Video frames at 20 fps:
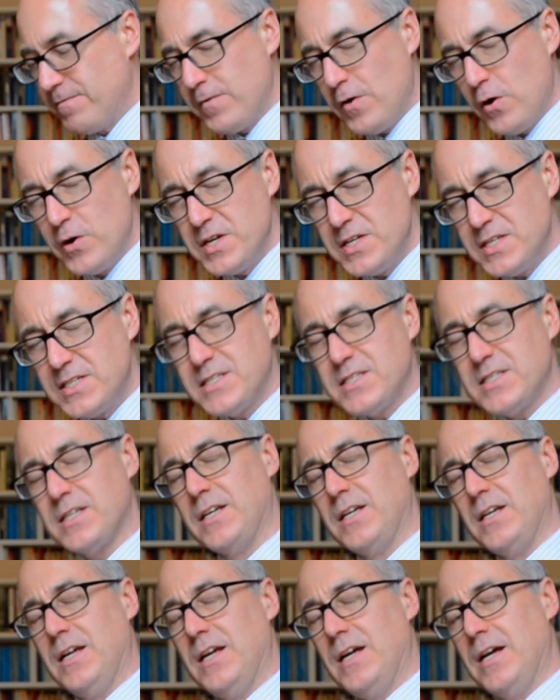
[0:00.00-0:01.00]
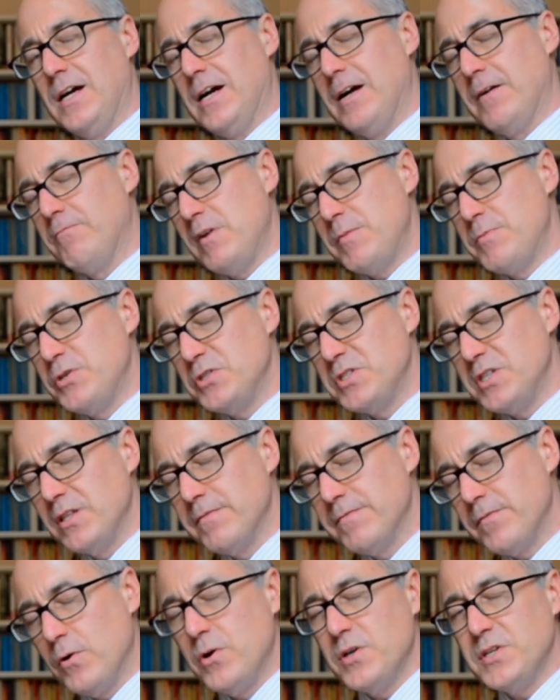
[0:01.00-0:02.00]
voice, reproducing
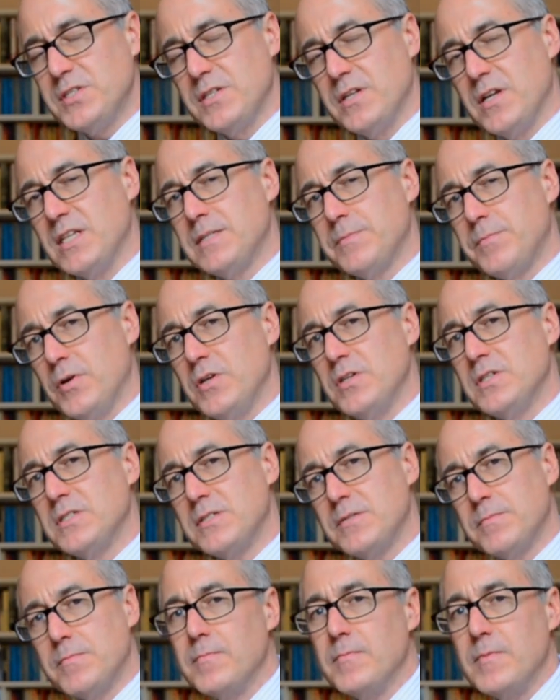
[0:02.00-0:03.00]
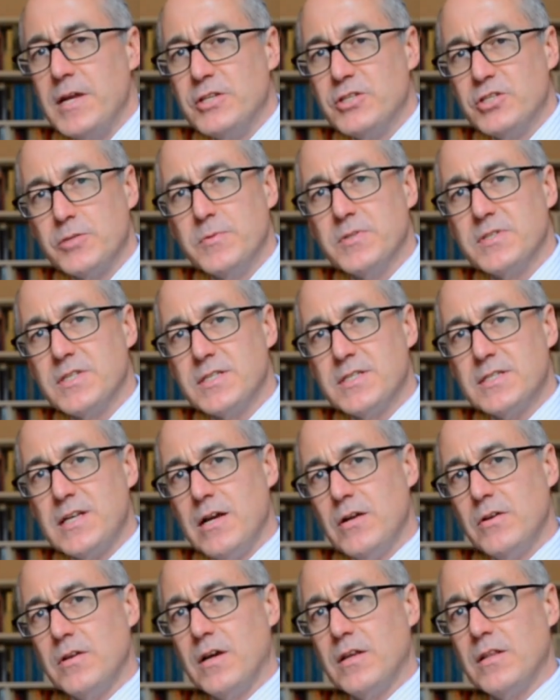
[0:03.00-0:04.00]
the voice, and I suppose instruments that
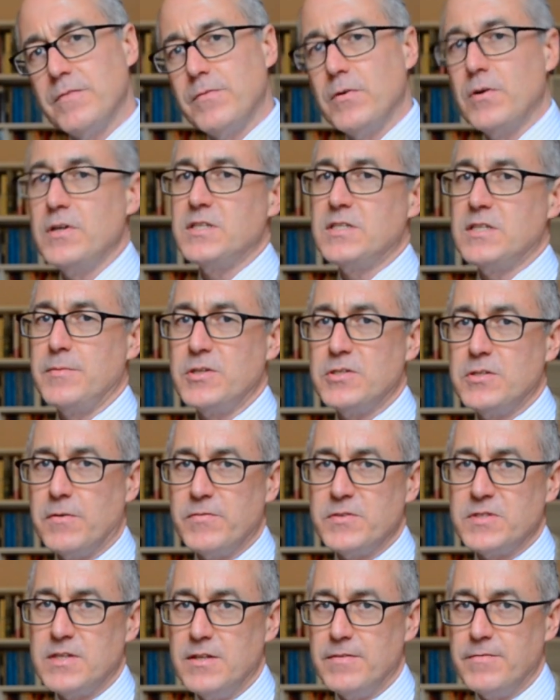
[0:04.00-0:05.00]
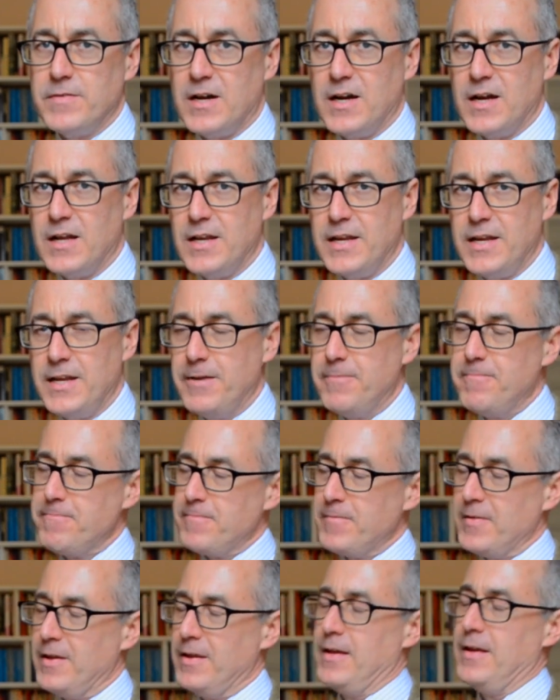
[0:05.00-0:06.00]
sound like the voice, so most obviously the violin,
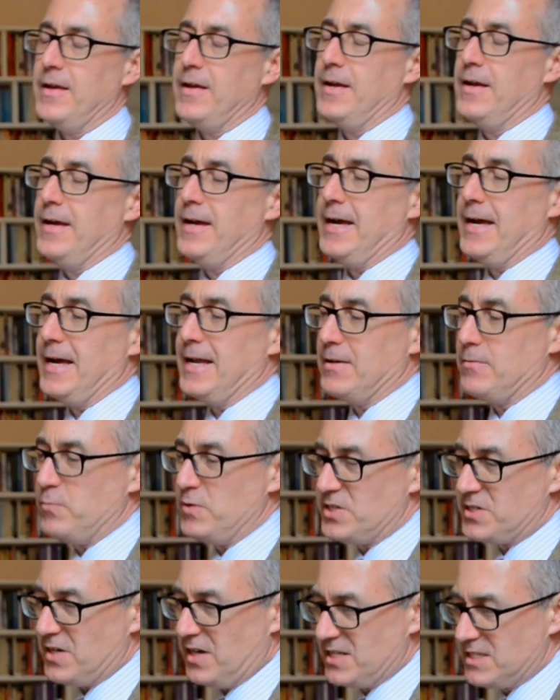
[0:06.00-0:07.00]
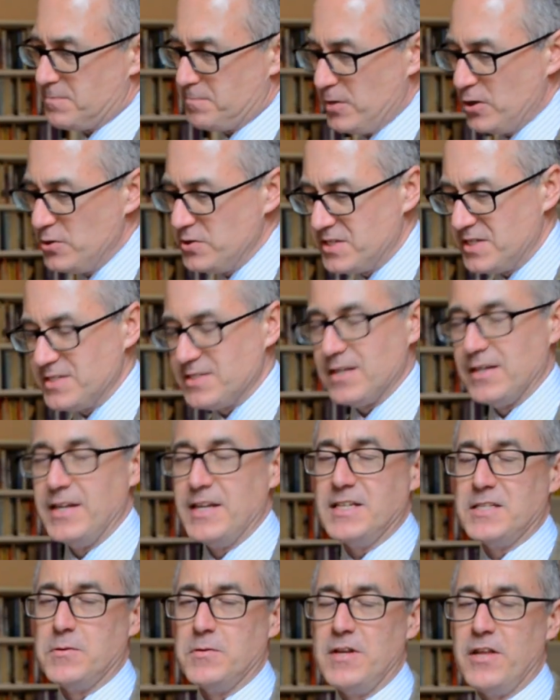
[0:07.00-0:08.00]
which I suppose is the
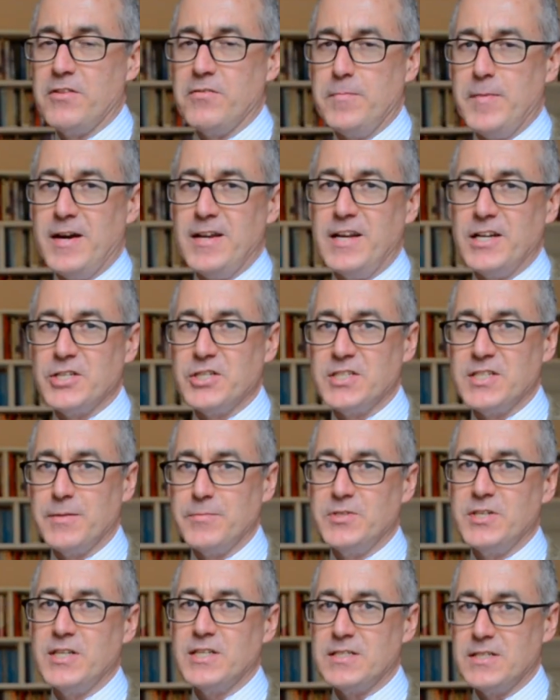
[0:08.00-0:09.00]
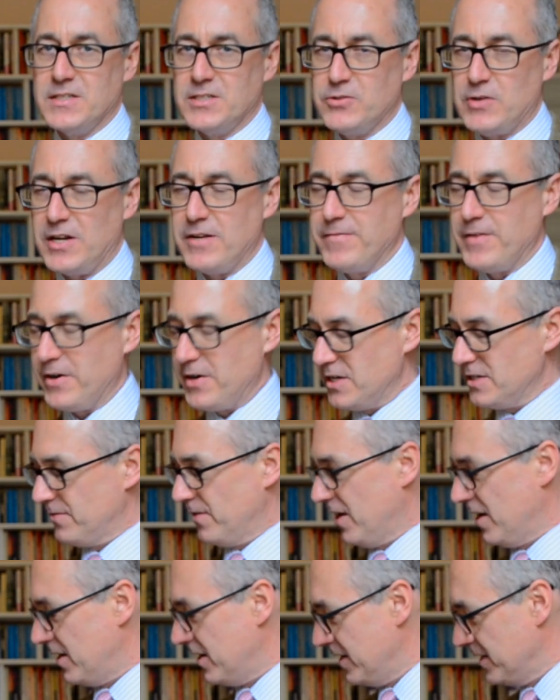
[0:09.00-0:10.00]
link to another of my lecture subjects, the Stradivarius
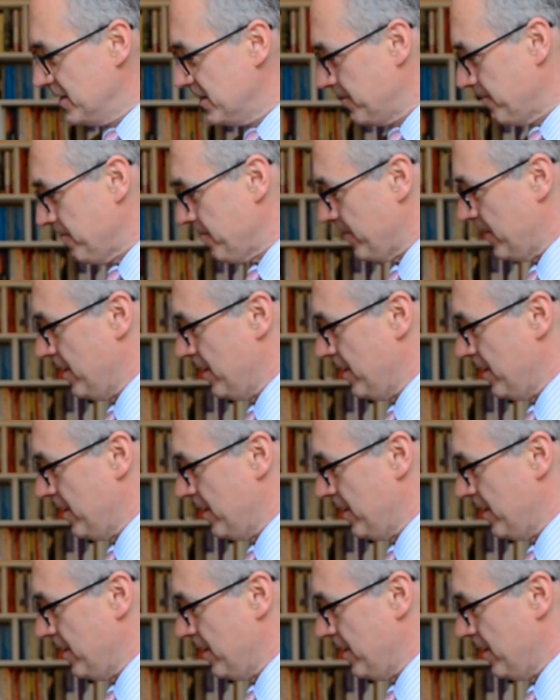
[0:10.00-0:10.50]
violins.